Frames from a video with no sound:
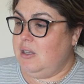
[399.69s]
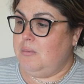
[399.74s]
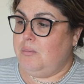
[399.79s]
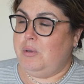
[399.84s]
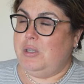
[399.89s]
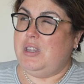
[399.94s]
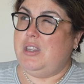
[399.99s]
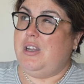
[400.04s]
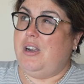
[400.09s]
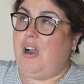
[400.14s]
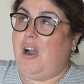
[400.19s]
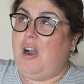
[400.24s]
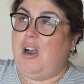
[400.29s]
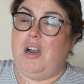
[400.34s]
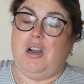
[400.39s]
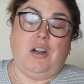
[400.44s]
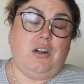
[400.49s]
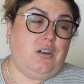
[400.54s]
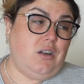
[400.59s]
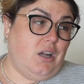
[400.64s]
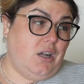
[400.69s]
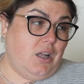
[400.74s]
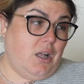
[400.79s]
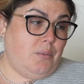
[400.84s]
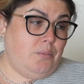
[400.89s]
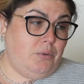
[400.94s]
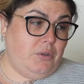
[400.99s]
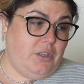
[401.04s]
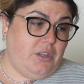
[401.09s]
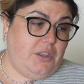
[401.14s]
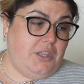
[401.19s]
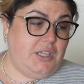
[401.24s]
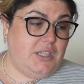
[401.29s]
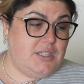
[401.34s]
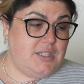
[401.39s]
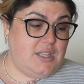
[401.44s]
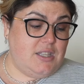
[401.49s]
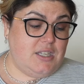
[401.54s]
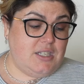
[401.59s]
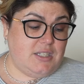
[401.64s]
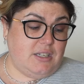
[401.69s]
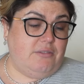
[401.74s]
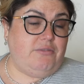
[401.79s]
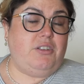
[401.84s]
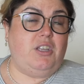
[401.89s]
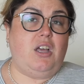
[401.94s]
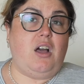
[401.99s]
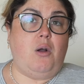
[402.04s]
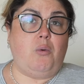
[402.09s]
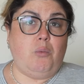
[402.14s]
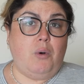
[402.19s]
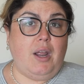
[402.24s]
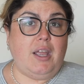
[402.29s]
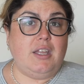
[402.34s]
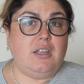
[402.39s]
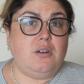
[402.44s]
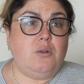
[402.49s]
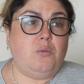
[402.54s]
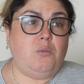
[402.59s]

but there are a couple of things that they definitely got right